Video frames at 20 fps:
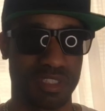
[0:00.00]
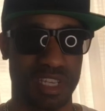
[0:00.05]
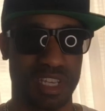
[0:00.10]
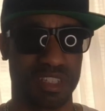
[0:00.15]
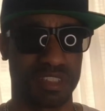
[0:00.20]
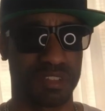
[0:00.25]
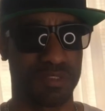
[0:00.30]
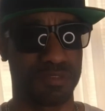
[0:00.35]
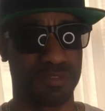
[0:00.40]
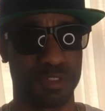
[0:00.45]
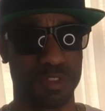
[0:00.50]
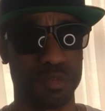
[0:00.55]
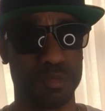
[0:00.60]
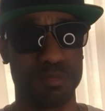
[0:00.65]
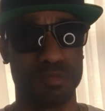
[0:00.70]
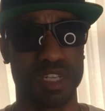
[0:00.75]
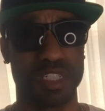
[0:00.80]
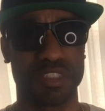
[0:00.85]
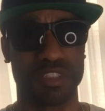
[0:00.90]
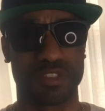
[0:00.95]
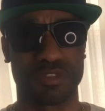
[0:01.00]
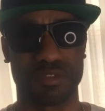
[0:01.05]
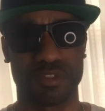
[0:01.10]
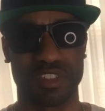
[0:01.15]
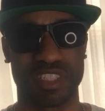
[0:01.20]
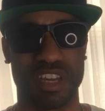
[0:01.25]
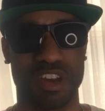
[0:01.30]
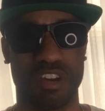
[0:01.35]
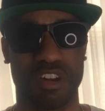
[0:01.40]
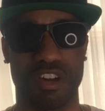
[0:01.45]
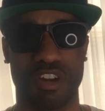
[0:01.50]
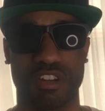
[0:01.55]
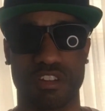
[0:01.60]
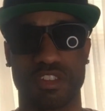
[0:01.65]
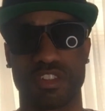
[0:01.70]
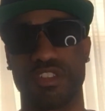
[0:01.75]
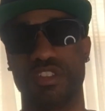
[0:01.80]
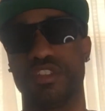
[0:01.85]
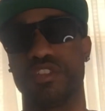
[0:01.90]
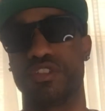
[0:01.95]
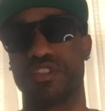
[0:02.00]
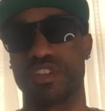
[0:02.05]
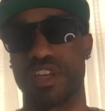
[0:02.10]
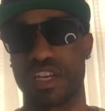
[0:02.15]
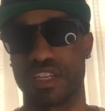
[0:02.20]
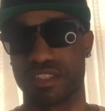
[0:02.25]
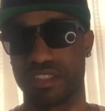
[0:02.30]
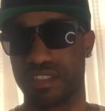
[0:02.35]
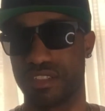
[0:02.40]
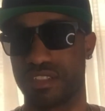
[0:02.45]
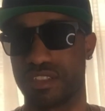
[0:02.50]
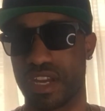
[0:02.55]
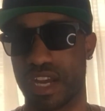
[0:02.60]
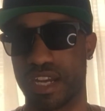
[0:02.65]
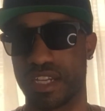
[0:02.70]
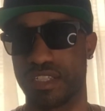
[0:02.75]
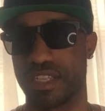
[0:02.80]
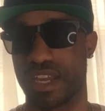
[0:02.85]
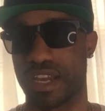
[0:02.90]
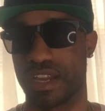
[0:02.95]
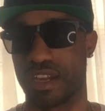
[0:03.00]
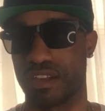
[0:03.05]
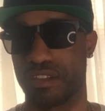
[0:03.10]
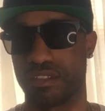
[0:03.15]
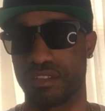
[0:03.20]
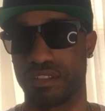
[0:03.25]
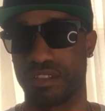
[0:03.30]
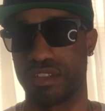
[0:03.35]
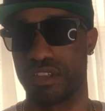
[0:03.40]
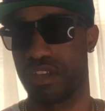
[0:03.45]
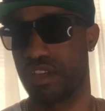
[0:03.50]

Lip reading: takes a few minutes for that harsh note to actually die down.